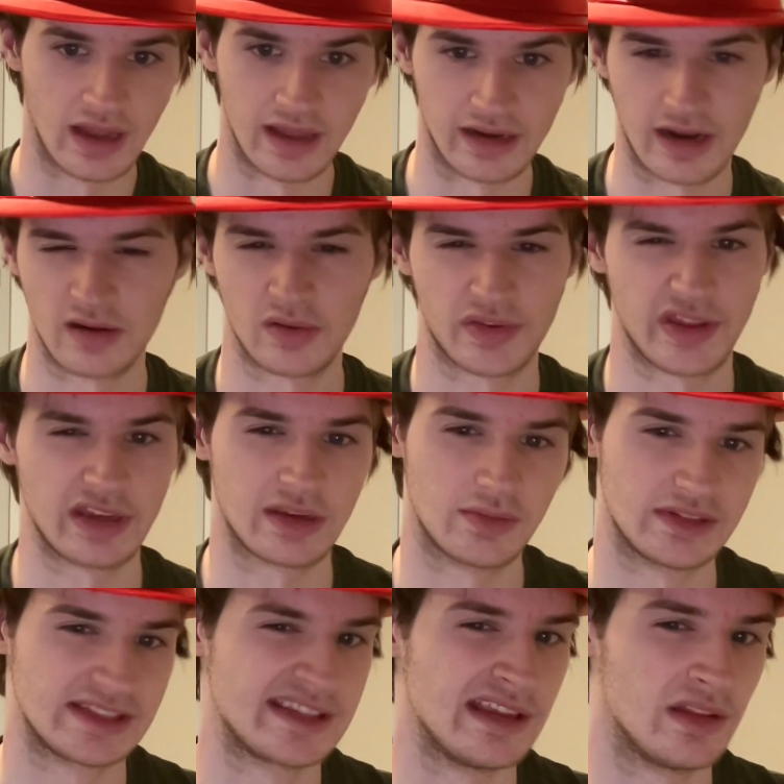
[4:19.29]
And I don't think it
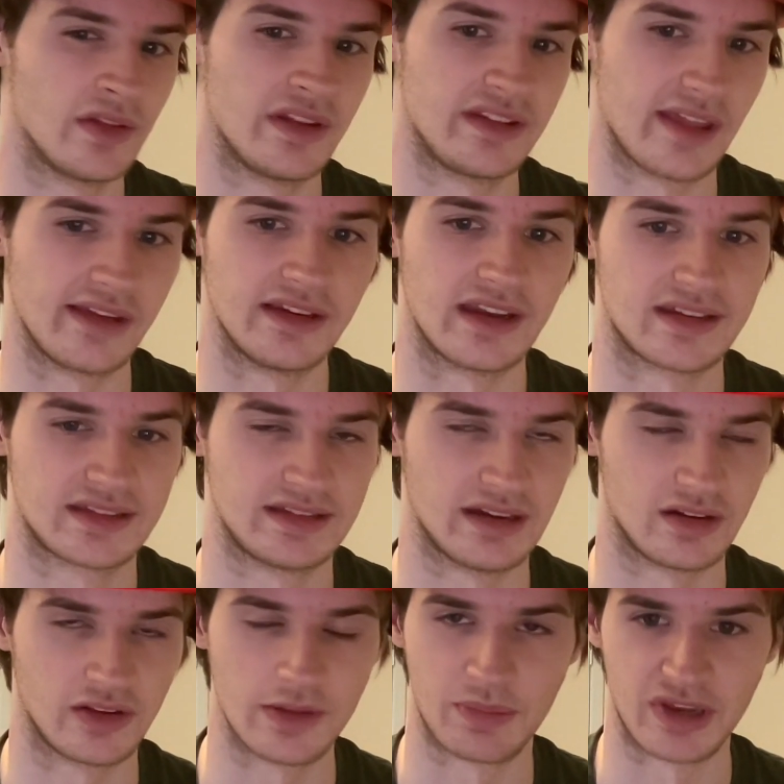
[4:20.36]
was Thielen that
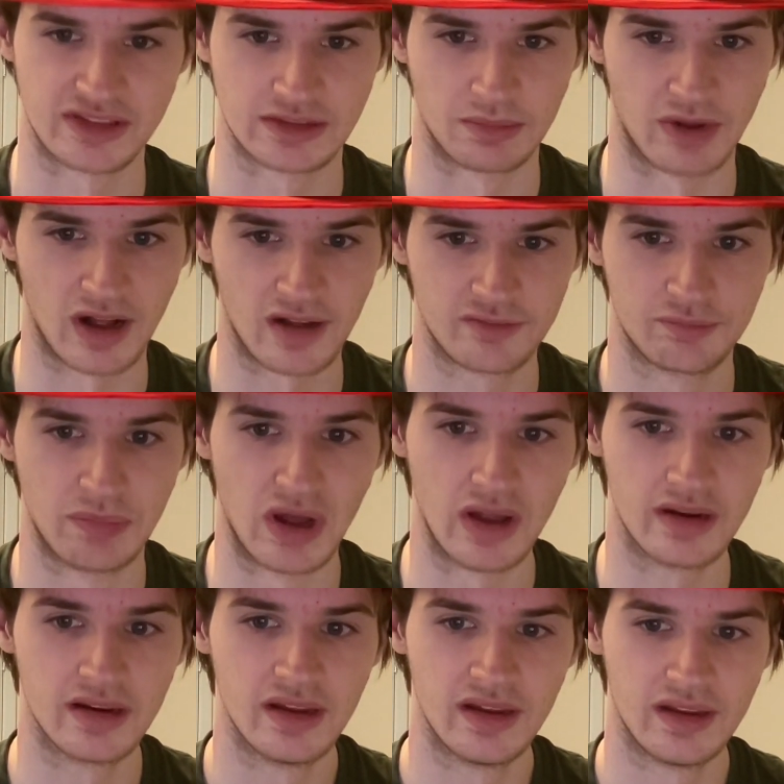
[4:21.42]
necessarily pissed him off,
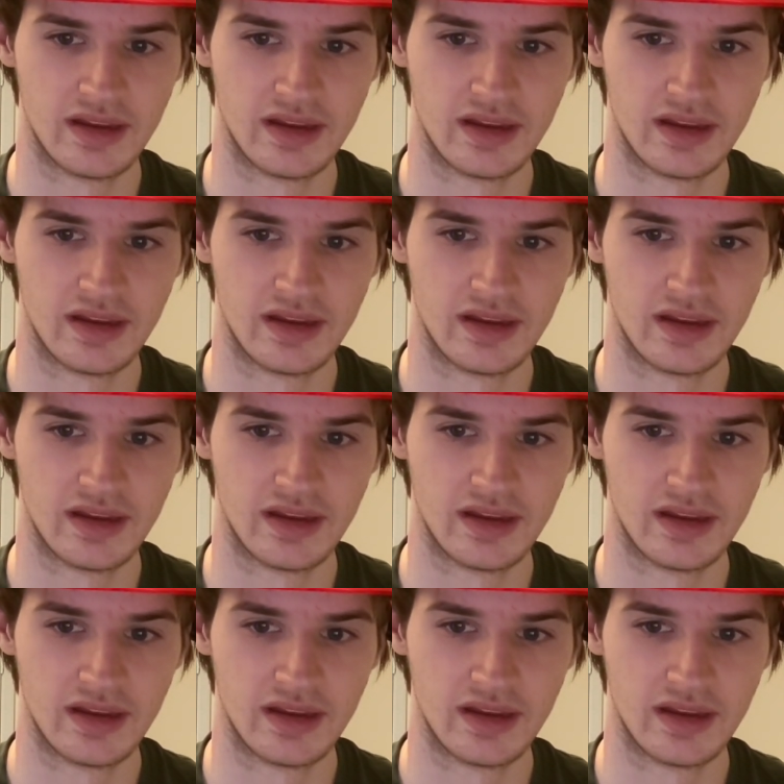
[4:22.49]
but